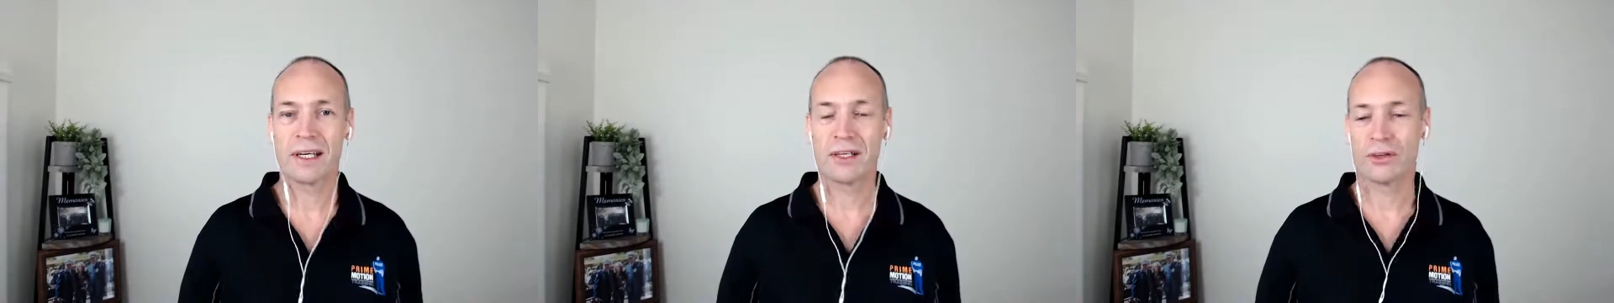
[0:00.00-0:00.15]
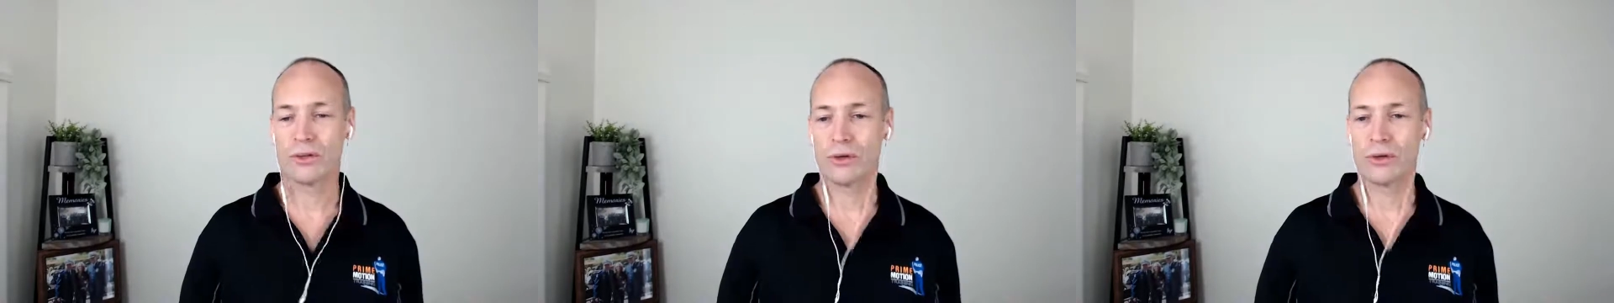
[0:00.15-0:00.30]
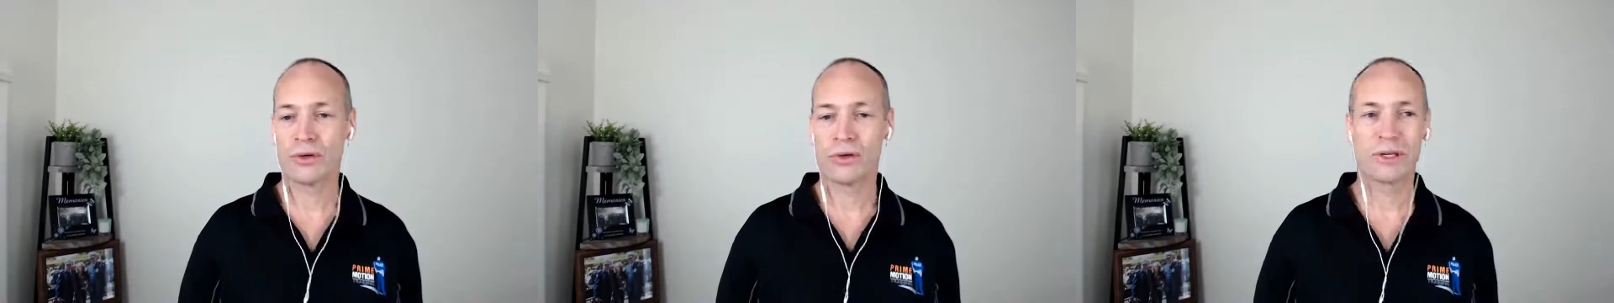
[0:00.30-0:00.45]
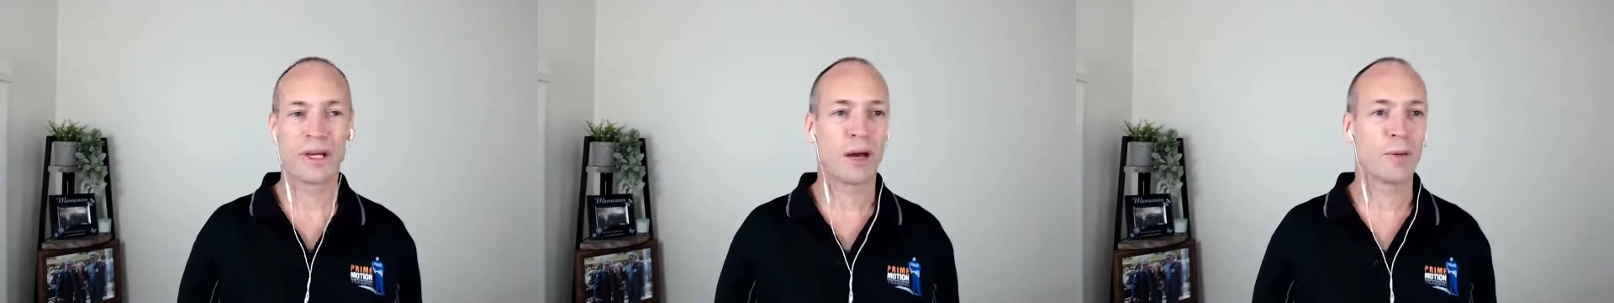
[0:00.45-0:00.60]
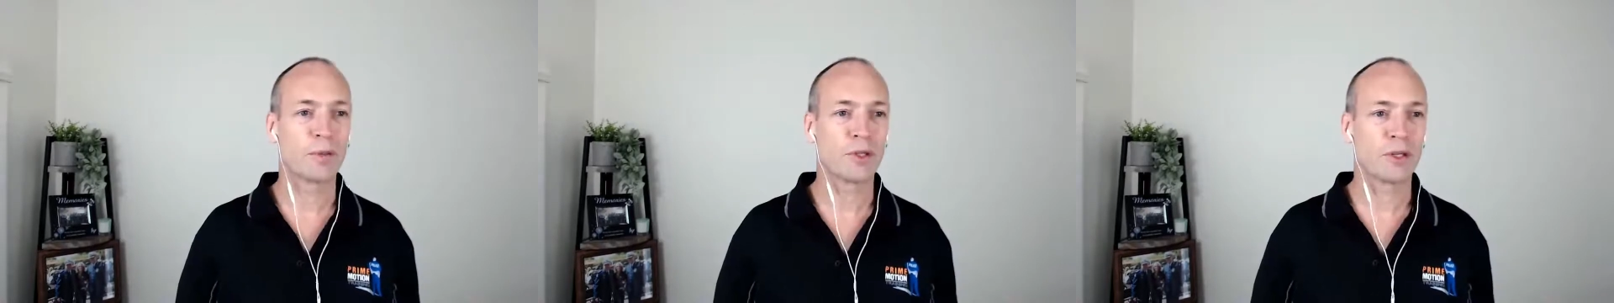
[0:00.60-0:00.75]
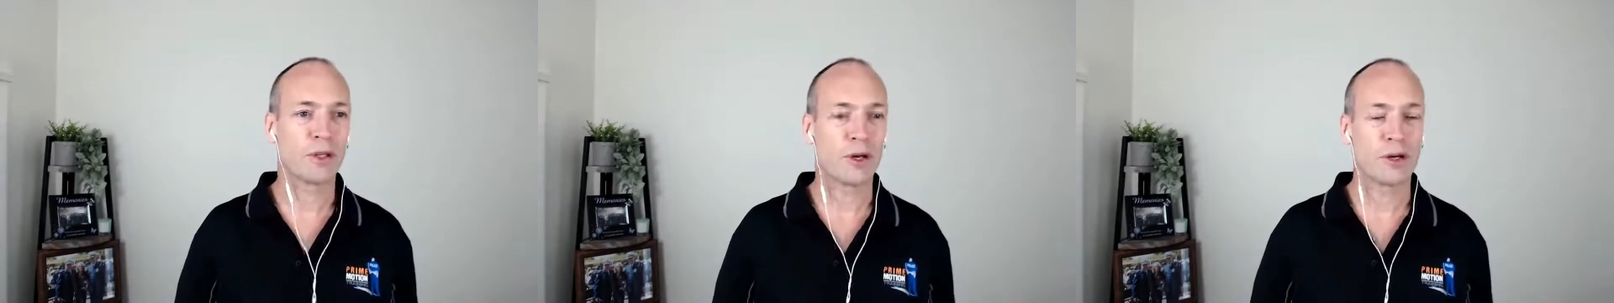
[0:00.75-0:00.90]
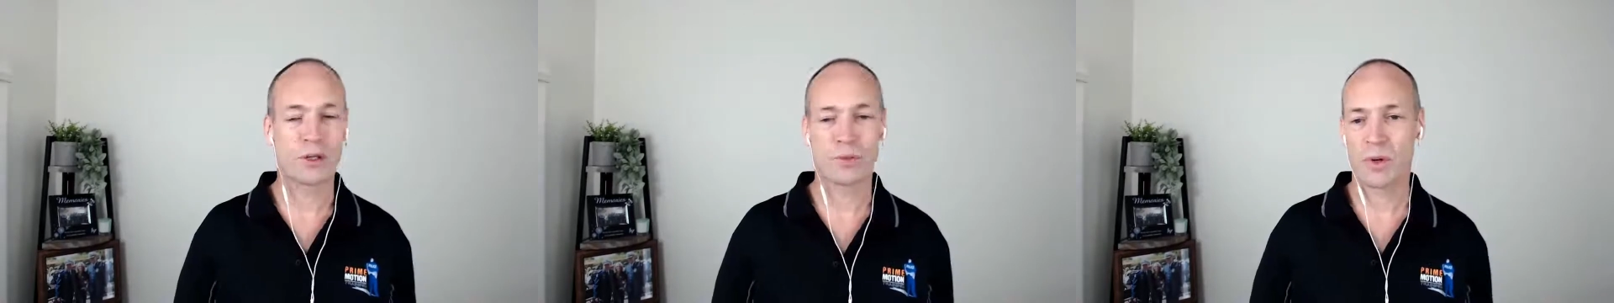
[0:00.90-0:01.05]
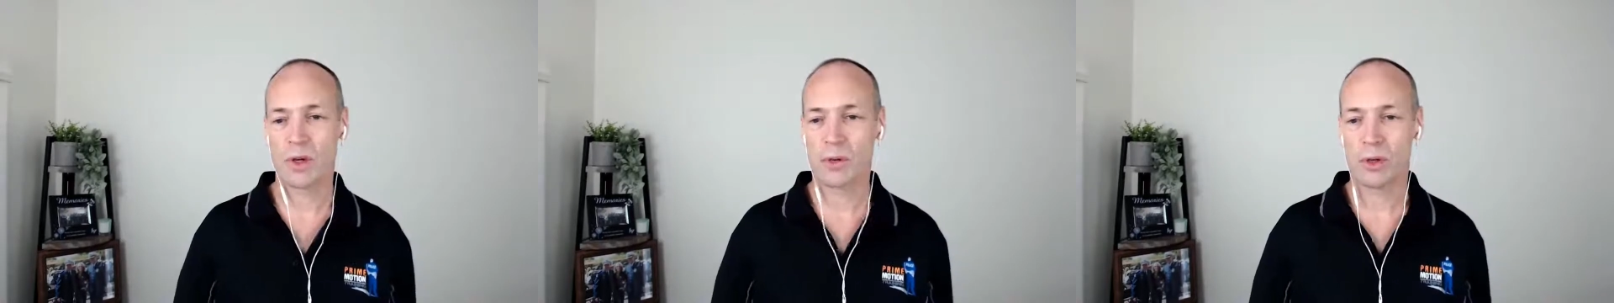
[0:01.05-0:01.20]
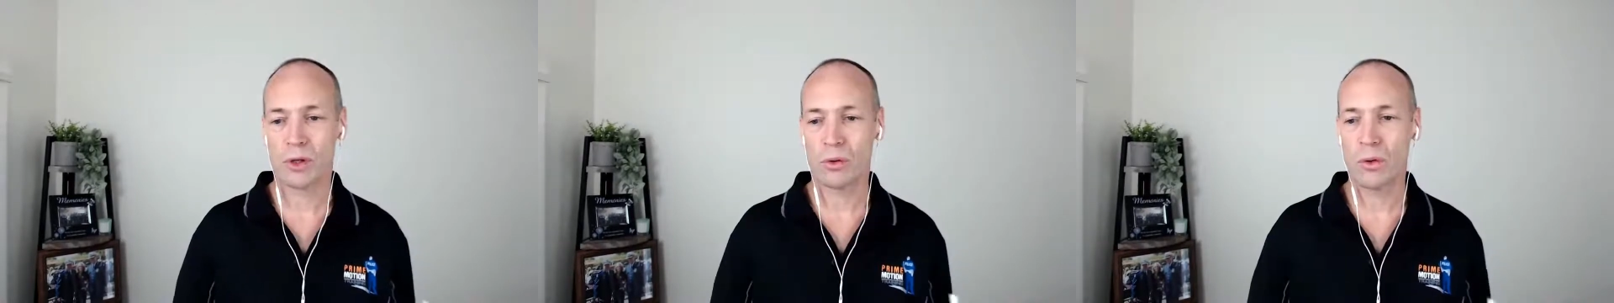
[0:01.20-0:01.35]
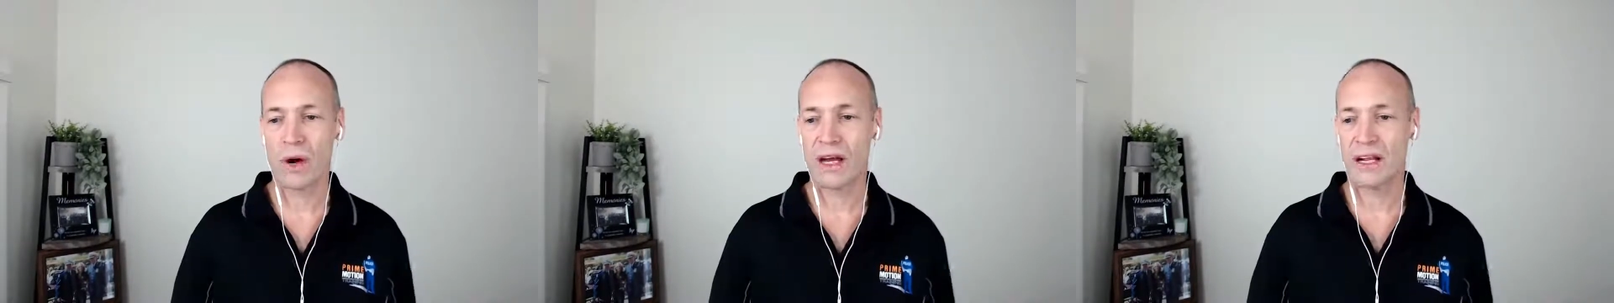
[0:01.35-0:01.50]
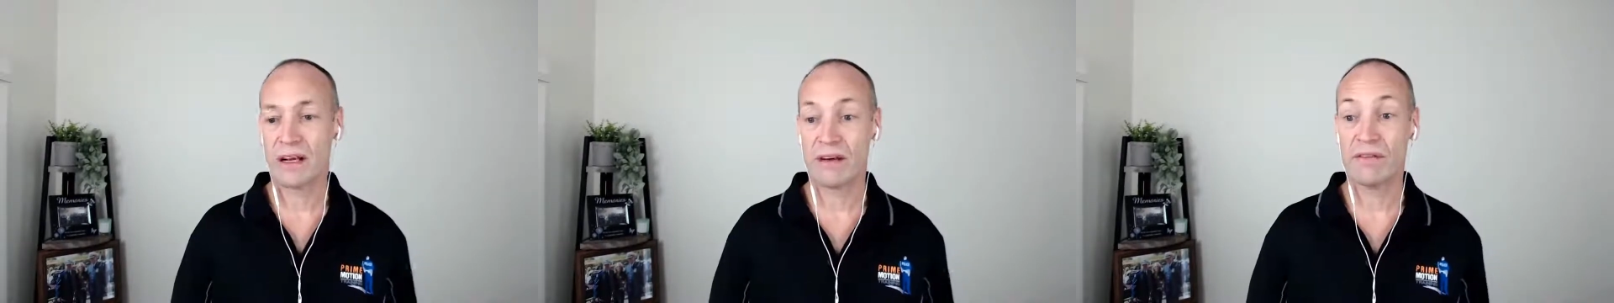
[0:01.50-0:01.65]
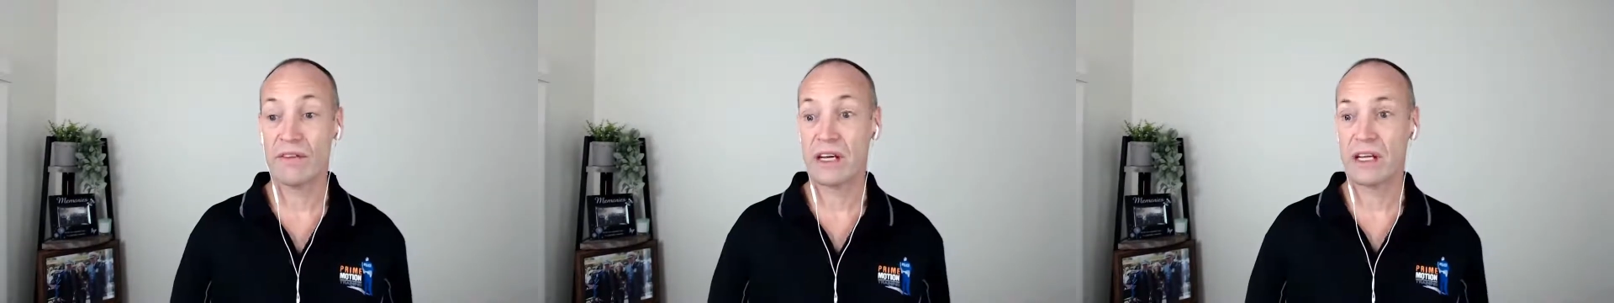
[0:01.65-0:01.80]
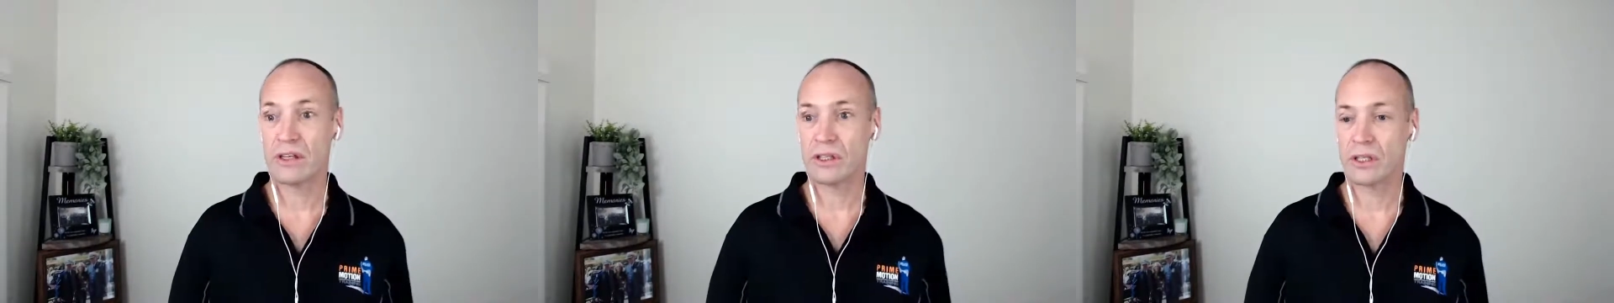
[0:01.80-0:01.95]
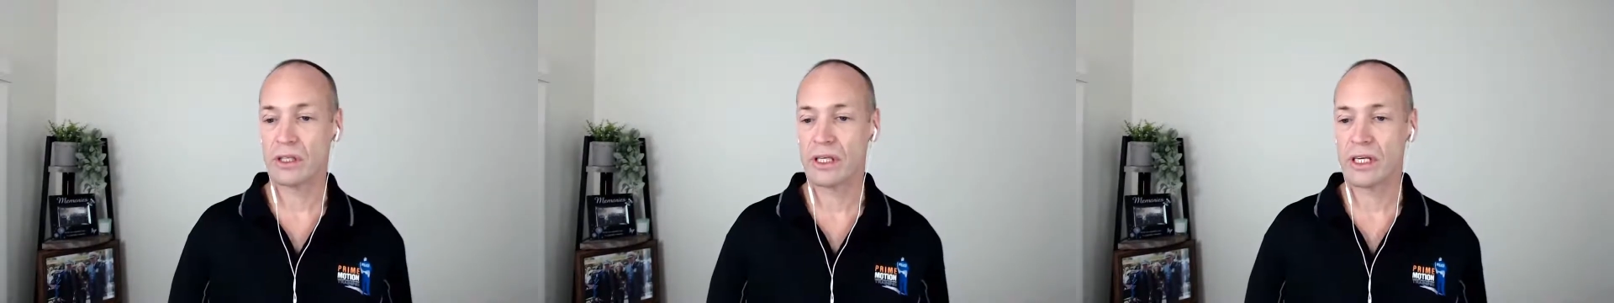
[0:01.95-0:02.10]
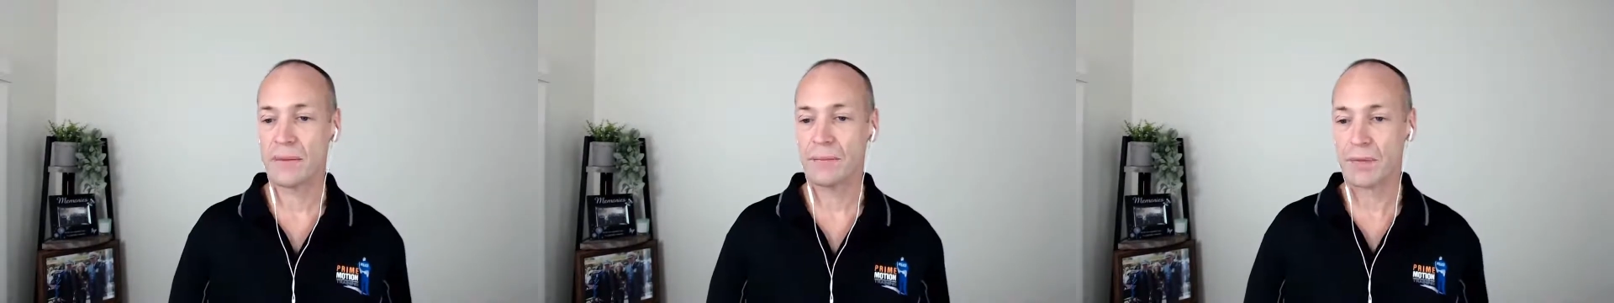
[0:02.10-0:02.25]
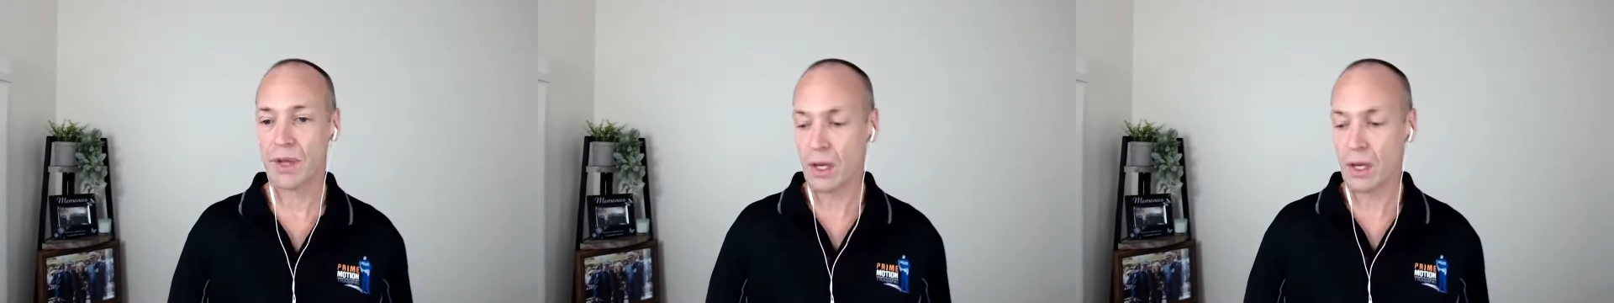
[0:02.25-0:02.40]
do come to those people who wait eventually.